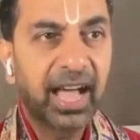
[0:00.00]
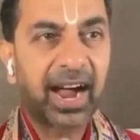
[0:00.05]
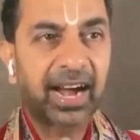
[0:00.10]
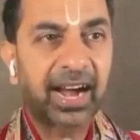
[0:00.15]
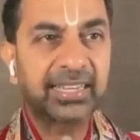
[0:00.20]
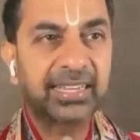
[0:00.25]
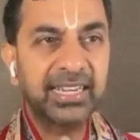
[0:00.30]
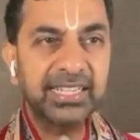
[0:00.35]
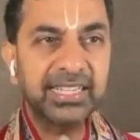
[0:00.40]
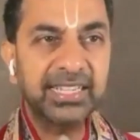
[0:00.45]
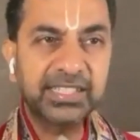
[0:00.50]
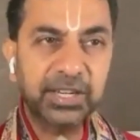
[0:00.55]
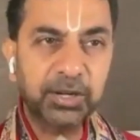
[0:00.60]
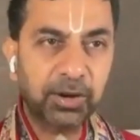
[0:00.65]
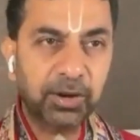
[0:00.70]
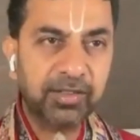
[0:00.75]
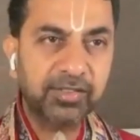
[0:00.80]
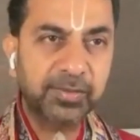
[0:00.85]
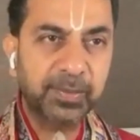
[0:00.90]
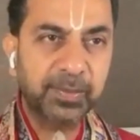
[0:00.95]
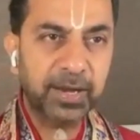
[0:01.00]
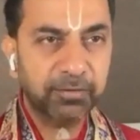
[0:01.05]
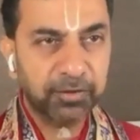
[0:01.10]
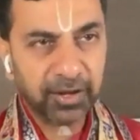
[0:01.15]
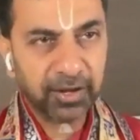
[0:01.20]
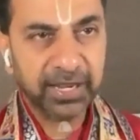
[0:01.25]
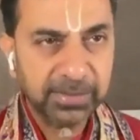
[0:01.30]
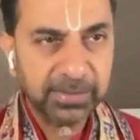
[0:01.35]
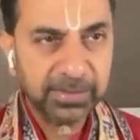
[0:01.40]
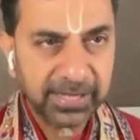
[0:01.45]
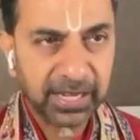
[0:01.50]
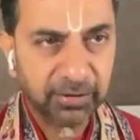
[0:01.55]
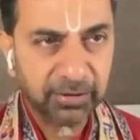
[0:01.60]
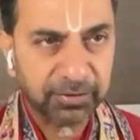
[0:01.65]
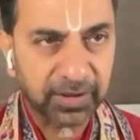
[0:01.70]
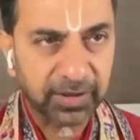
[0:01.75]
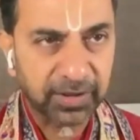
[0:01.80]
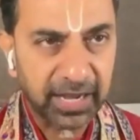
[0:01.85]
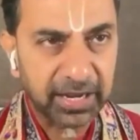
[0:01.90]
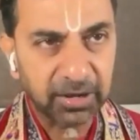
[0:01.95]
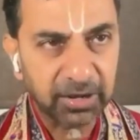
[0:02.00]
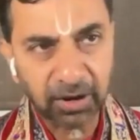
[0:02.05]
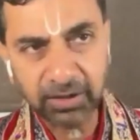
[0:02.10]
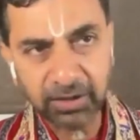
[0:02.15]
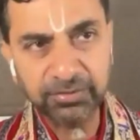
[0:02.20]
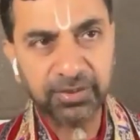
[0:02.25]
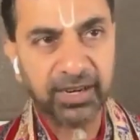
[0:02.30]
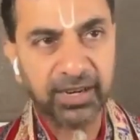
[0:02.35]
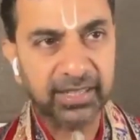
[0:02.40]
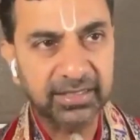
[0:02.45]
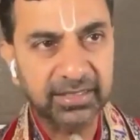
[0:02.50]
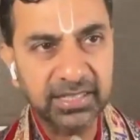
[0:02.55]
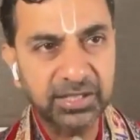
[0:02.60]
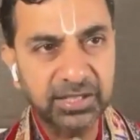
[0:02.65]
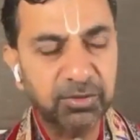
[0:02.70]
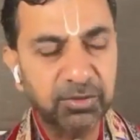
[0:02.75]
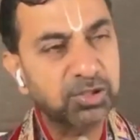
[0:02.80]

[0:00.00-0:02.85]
At least he could have spent for himself, not for others.